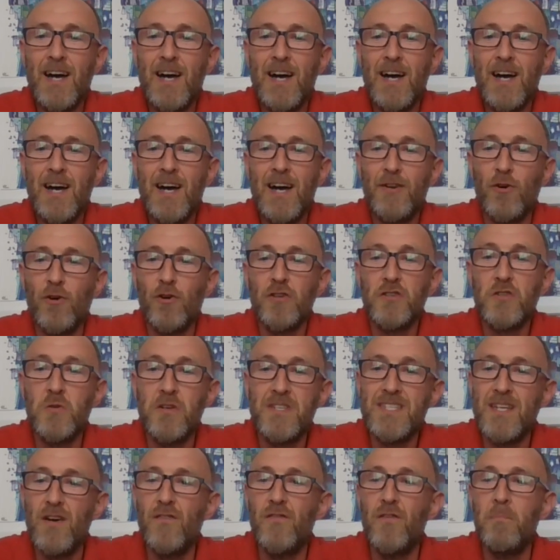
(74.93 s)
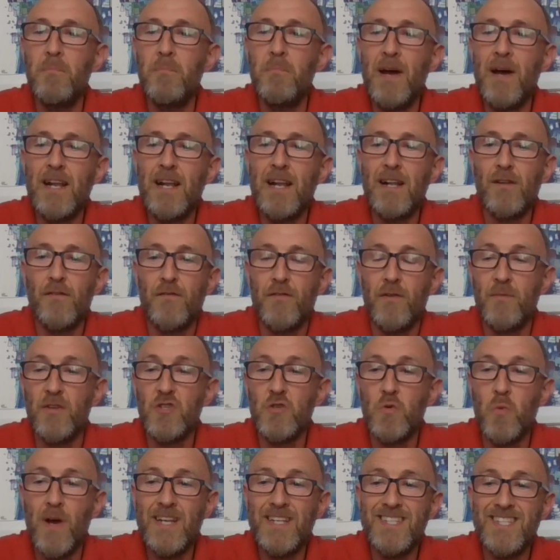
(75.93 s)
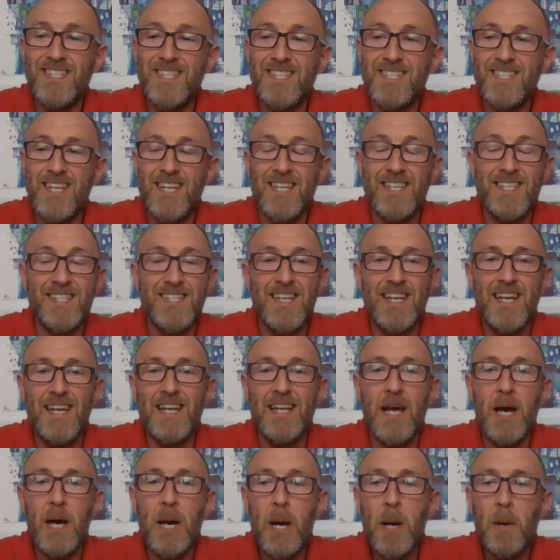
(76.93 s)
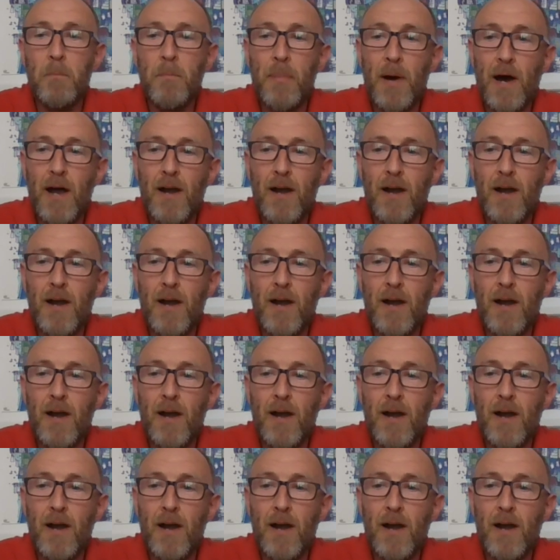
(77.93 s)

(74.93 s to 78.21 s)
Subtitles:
and also a silver medal from the 2016